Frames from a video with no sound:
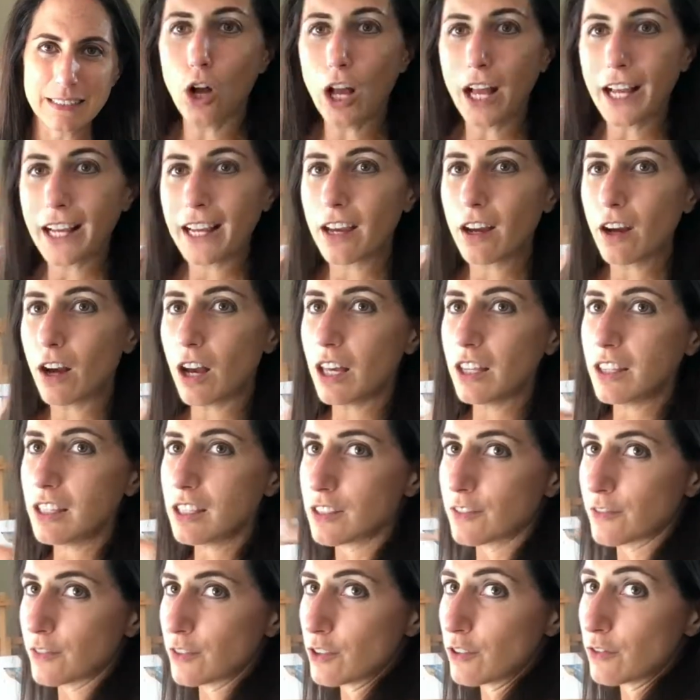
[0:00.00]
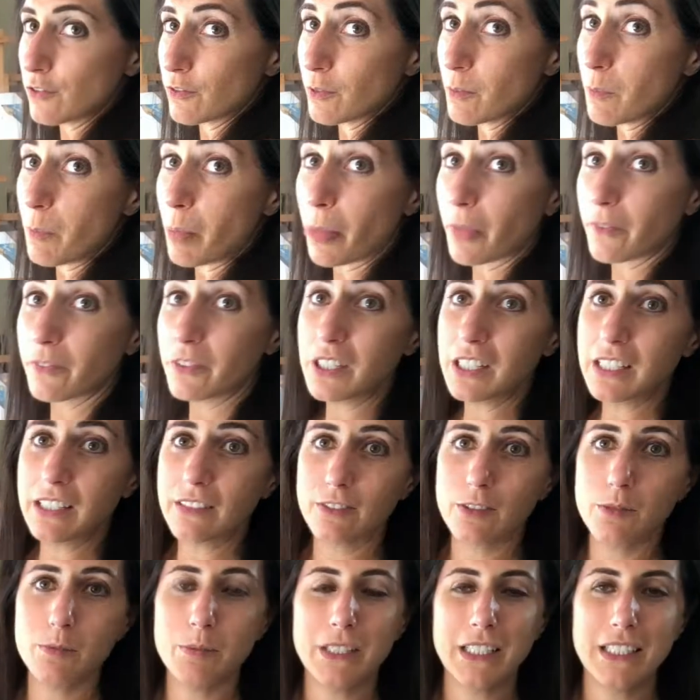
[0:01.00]
I got all this food from 3
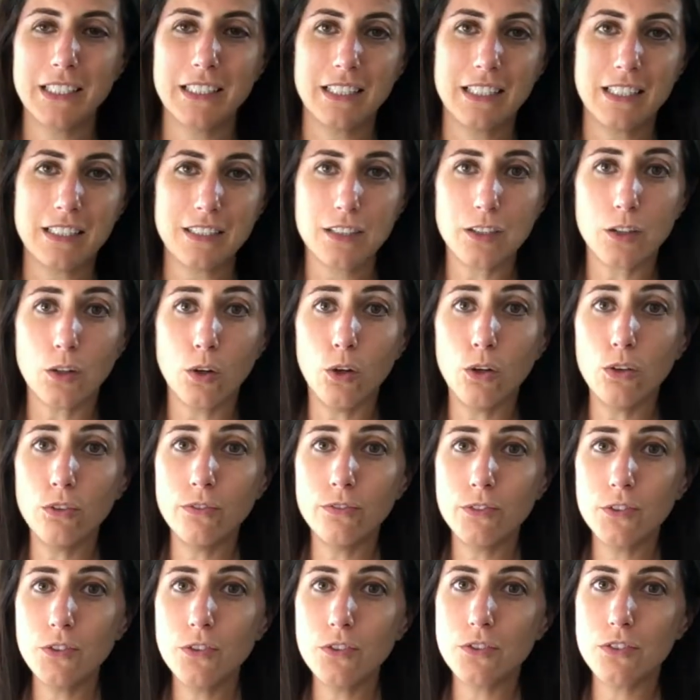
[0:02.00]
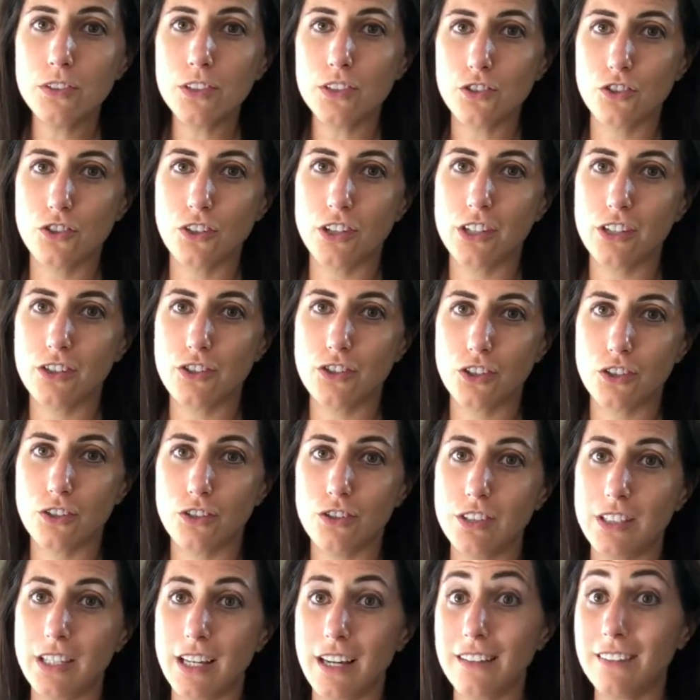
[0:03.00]
different places: Whole Foods, Trader
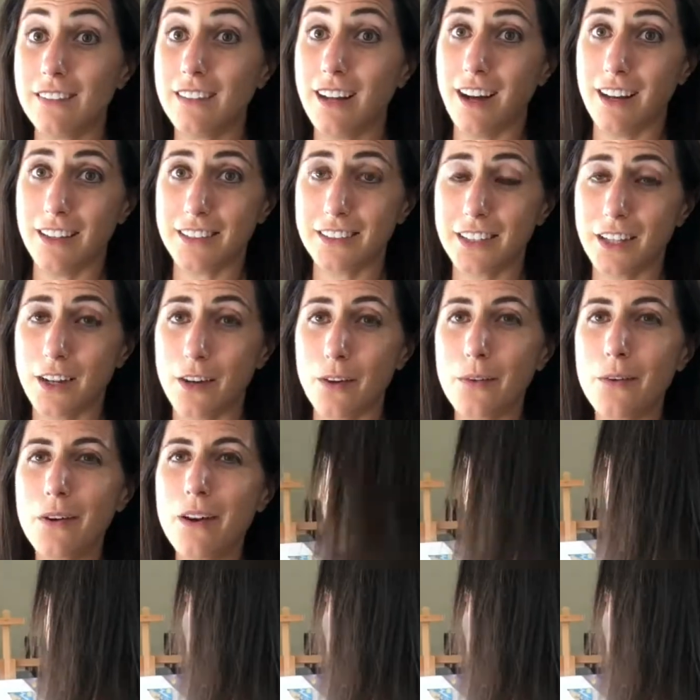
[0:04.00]
Joe's, and Costco.